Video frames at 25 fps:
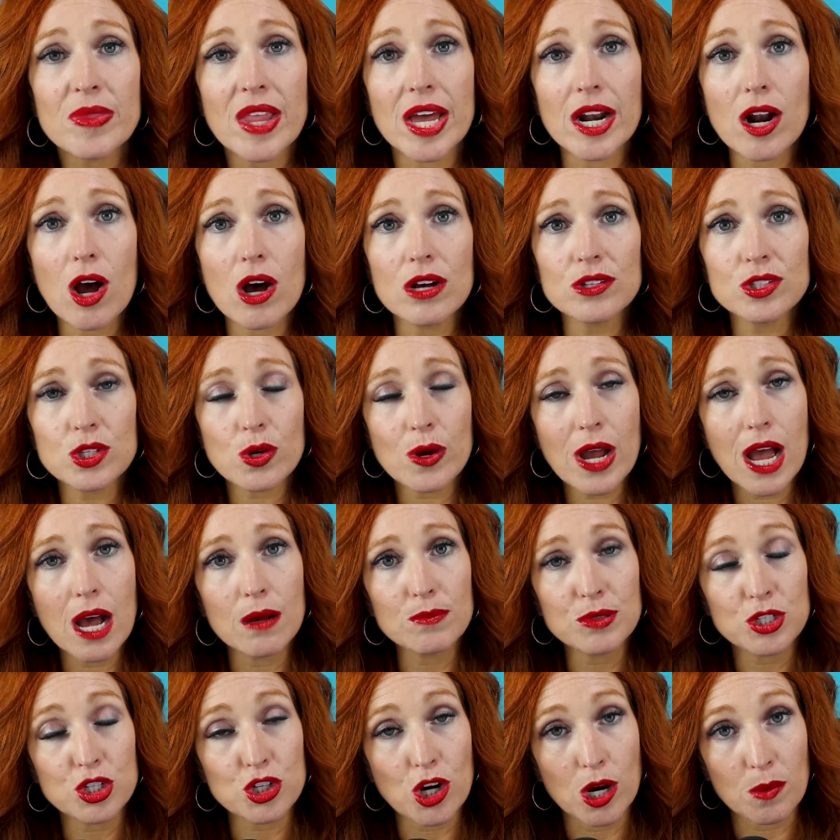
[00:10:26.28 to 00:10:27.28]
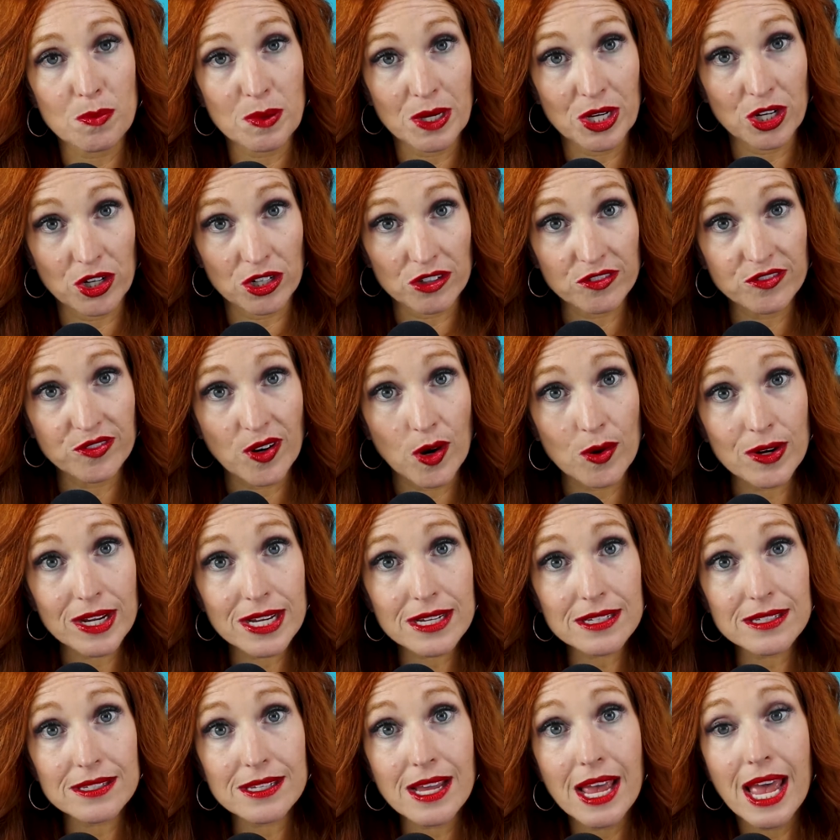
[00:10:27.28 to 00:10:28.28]
It also helps sharpen your
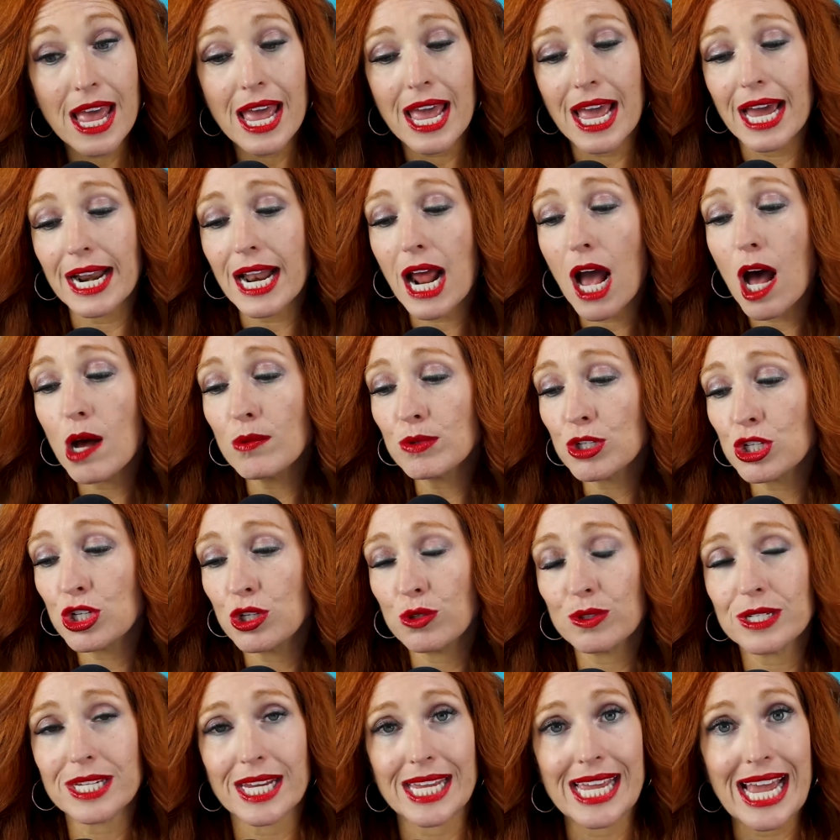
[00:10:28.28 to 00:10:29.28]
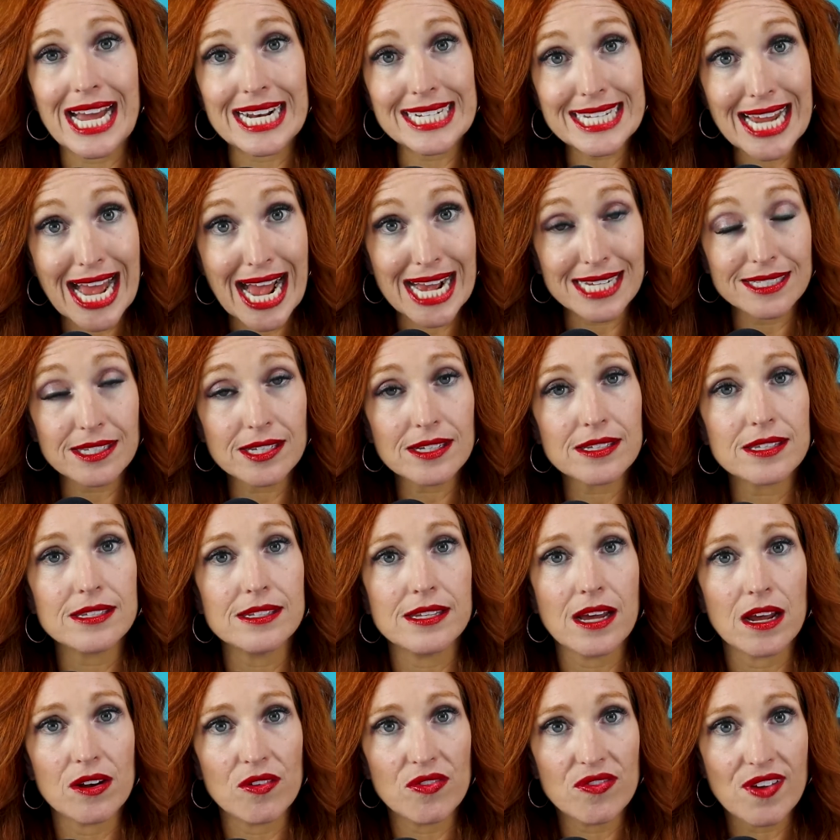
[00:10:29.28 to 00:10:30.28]
focus. It helps you to get tasks
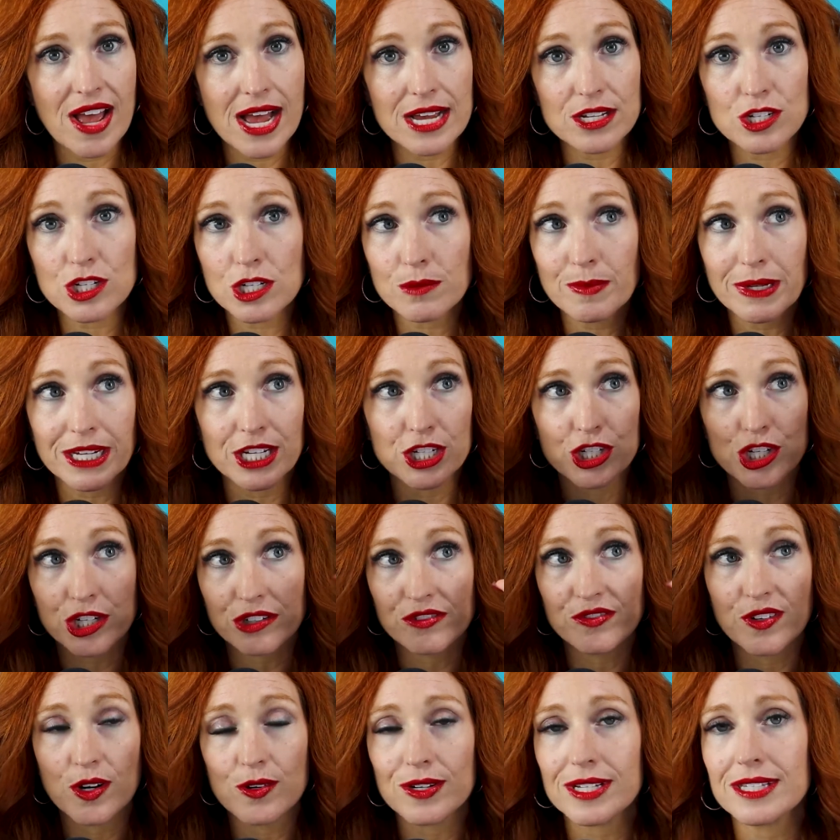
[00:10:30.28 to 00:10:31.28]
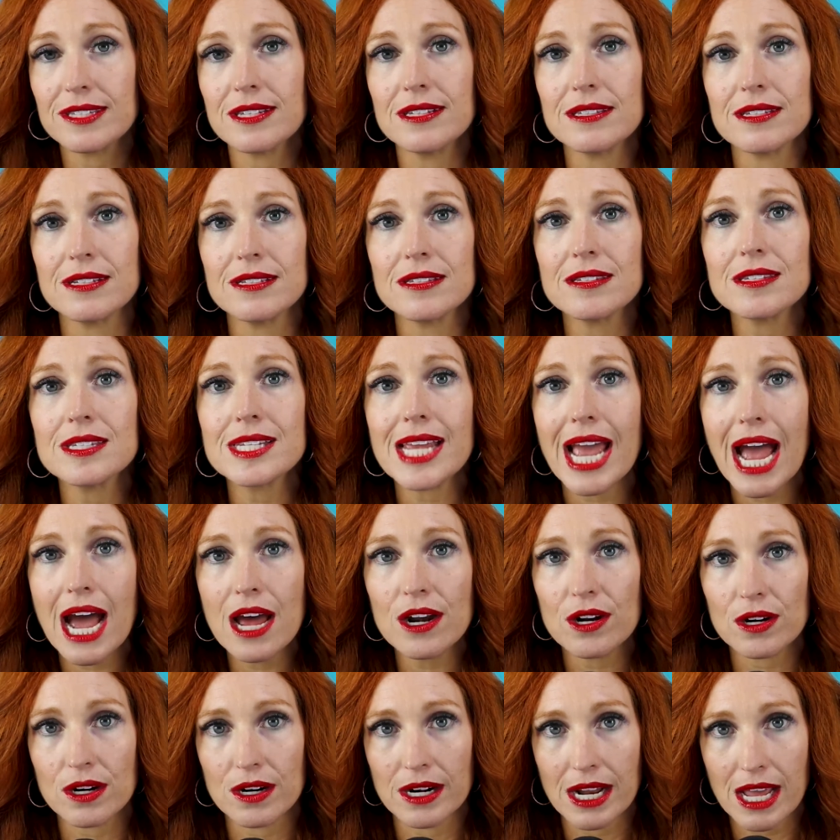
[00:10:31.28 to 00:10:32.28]
done faster because your focus isn't
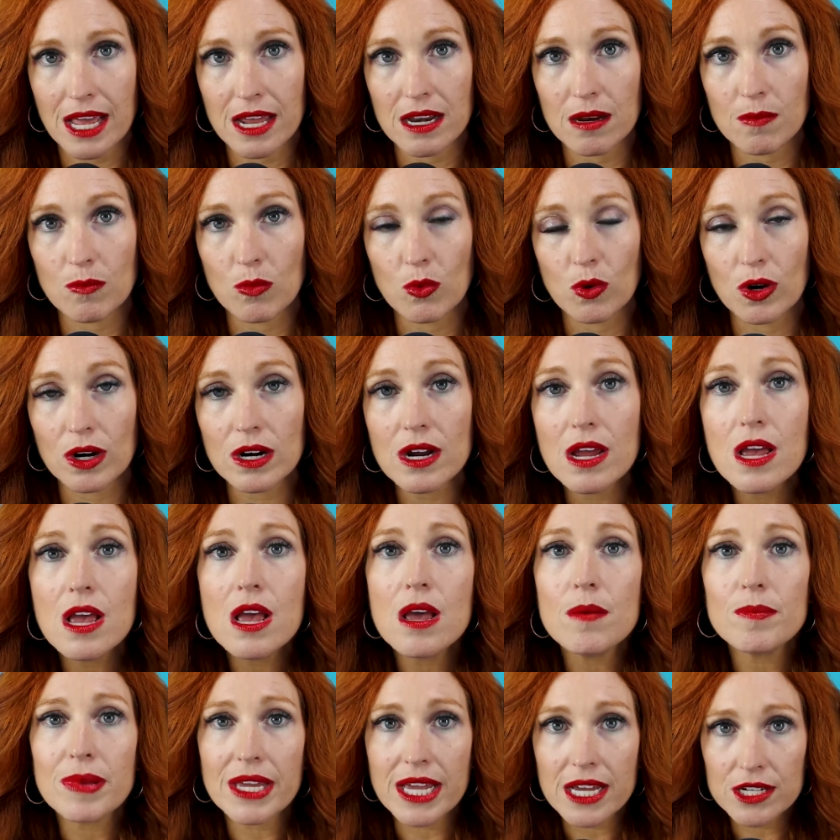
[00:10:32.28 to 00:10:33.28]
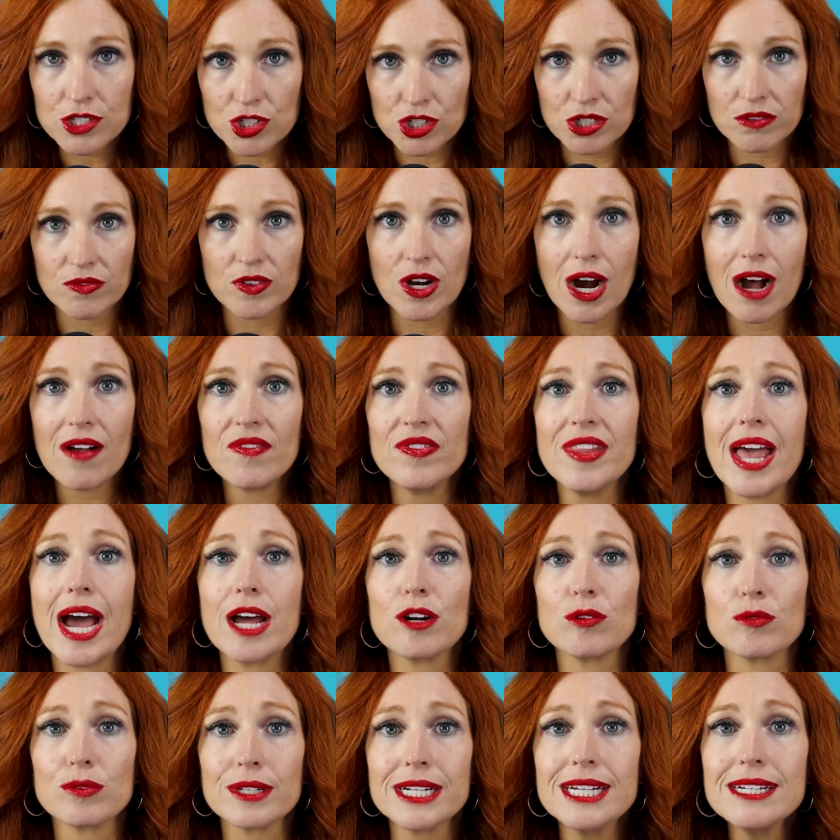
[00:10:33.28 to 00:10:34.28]
scattered anymore because you've gotten
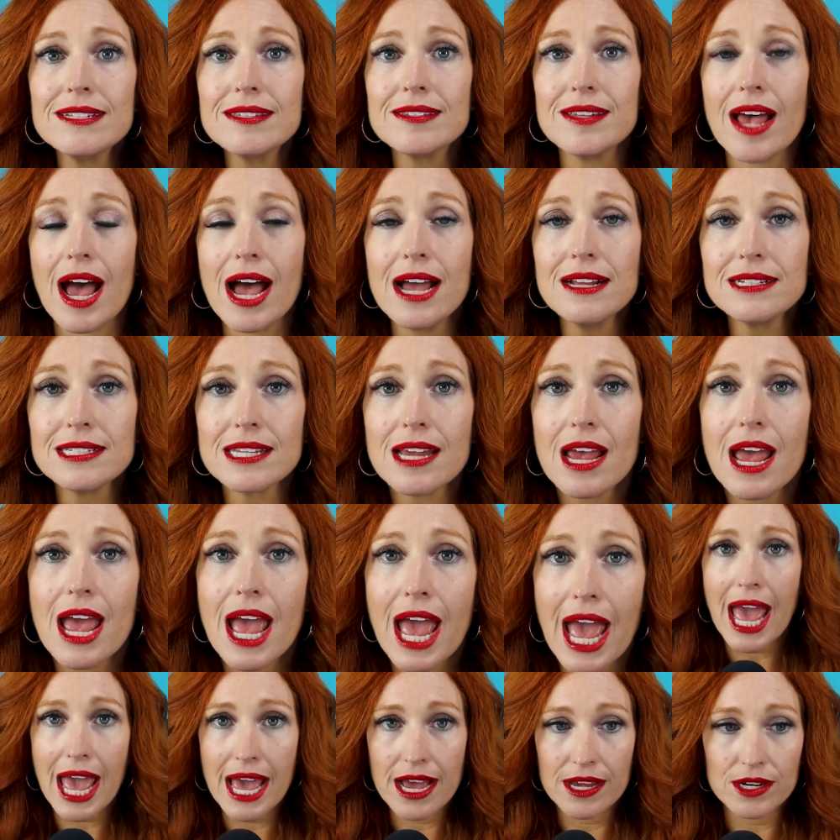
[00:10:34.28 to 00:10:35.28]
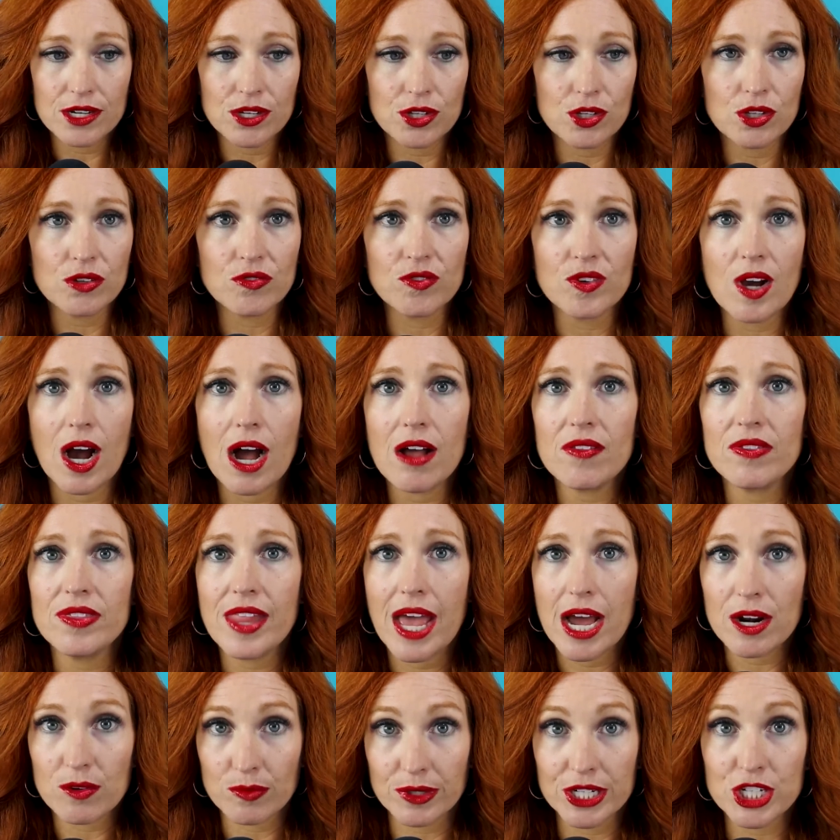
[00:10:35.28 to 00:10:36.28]
that reset and you've
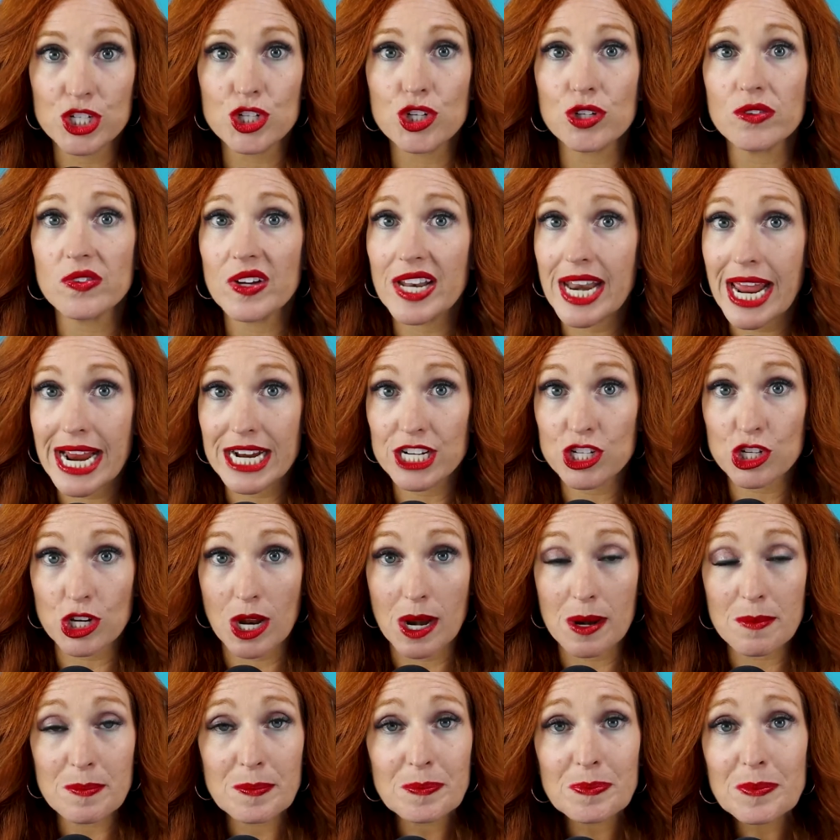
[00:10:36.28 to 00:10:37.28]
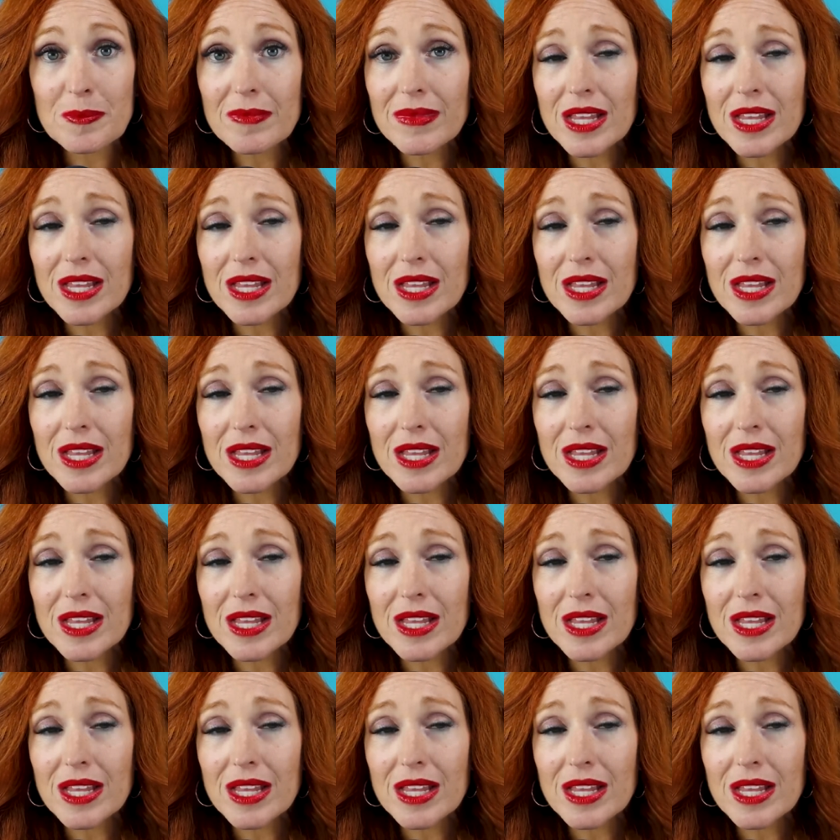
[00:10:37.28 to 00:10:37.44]
gotten that rejuvenation.